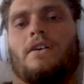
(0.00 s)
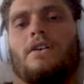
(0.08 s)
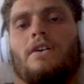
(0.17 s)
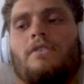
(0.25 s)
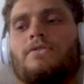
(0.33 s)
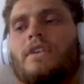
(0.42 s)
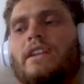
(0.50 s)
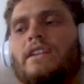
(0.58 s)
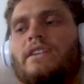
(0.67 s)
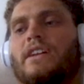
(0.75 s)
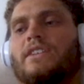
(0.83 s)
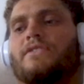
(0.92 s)
I would run
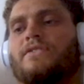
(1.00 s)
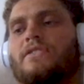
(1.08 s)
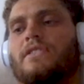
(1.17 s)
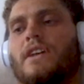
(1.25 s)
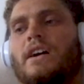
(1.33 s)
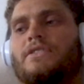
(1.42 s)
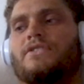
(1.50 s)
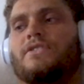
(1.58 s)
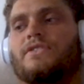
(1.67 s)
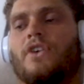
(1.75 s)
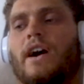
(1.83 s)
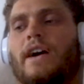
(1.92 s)
an extra large
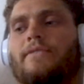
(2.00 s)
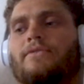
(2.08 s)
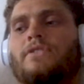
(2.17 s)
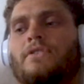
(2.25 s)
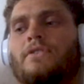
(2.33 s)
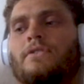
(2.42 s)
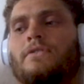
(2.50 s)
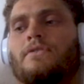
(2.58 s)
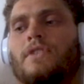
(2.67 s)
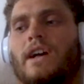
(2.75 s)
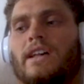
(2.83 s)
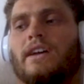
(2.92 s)
Strive too.
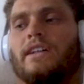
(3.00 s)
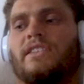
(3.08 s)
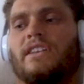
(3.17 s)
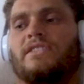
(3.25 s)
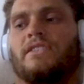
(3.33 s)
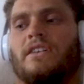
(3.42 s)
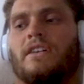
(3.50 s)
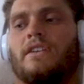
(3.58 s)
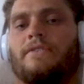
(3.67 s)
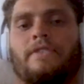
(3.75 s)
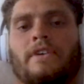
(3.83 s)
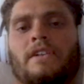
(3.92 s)
Like, I tested it and
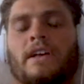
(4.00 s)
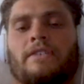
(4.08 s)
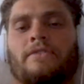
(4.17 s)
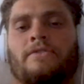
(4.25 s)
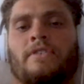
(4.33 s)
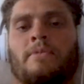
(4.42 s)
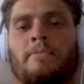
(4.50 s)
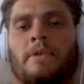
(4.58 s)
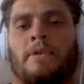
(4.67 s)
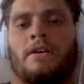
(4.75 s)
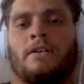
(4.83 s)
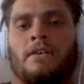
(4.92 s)
it felt like it fit me
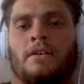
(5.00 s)
better.